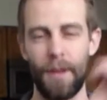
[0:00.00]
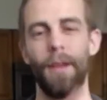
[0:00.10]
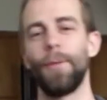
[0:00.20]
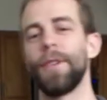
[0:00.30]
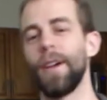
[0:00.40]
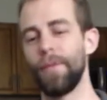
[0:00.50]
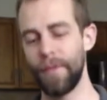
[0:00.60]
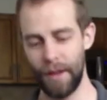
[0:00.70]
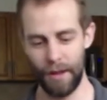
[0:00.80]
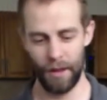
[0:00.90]
we're done.
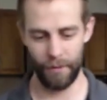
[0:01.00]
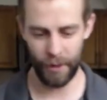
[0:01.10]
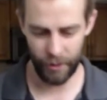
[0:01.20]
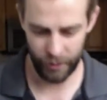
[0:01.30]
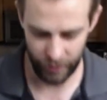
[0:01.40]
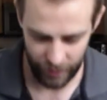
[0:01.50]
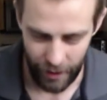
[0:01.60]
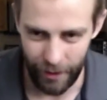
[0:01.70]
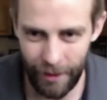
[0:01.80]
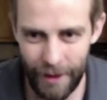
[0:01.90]
Very good.
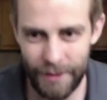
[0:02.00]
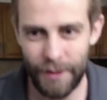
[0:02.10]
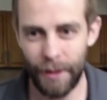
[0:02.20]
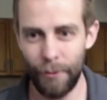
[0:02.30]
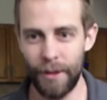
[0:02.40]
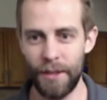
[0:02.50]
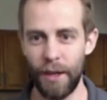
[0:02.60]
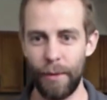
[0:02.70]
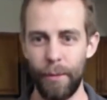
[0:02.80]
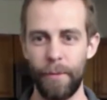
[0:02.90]
Last thing I want to talk
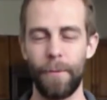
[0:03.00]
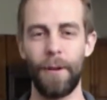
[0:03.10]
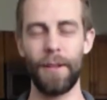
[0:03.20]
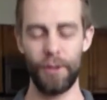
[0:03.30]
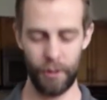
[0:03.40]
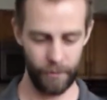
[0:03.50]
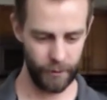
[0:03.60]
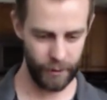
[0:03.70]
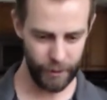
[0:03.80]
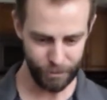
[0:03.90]
about before I let you go for
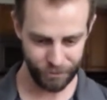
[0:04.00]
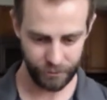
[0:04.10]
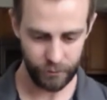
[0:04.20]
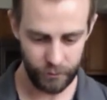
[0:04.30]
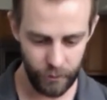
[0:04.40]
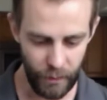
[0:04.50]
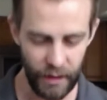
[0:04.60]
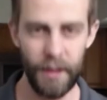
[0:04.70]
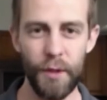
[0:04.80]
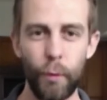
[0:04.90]
today
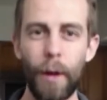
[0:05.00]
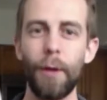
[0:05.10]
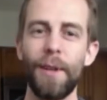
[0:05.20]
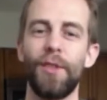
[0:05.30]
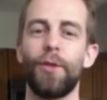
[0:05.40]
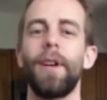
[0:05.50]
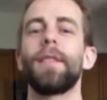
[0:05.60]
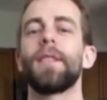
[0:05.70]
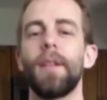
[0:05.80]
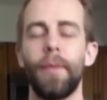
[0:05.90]
is where we strike
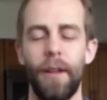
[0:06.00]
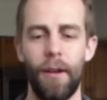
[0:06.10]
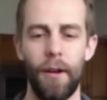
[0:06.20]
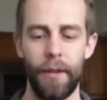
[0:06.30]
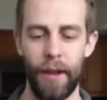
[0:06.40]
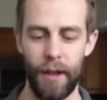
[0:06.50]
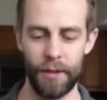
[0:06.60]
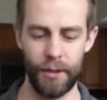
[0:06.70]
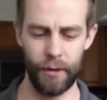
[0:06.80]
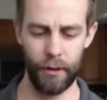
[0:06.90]
the timpani on the head
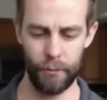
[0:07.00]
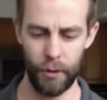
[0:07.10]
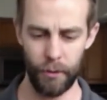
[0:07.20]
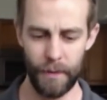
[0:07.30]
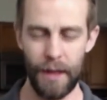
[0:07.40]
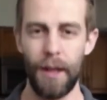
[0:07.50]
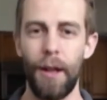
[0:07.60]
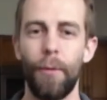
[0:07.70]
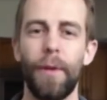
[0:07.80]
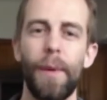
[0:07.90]
during a roll.
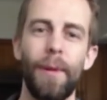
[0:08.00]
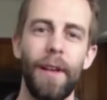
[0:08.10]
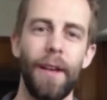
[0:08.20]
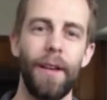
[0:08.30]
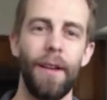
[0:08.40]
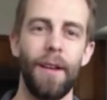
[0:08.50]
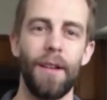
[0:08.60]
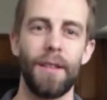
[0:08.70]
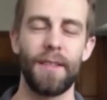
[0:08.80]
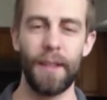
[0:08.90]
When we play
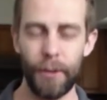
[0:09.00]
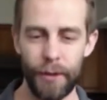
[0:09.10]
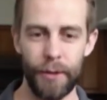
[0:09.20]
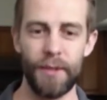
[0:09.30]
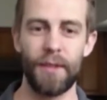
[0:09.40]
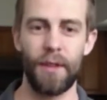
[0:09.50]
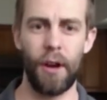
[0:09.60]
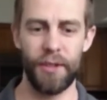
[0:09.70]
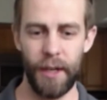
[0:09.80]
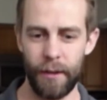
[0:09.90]
single notes,
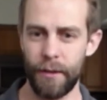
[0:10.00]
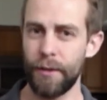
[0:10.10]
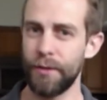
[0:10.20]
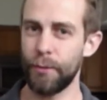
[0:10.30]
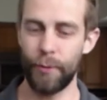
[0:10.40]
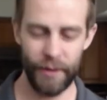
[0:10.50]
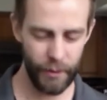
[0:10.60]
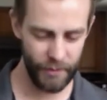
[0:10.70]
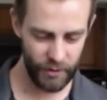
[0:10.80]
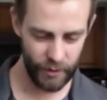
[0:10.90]
articulate notes,
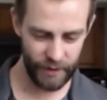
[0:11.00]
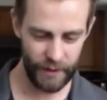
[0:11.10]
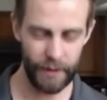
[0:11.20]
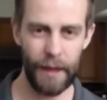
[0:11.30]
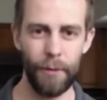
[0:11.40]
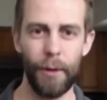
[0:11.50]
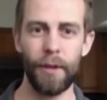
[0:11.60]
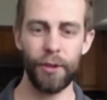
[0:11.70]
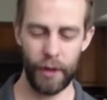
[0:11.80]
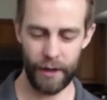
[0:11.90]
rhythms, things like that, we
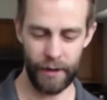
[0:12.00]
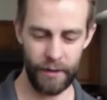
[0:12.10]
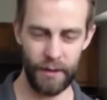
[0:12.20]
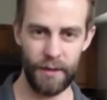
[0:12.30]
want to try and hit the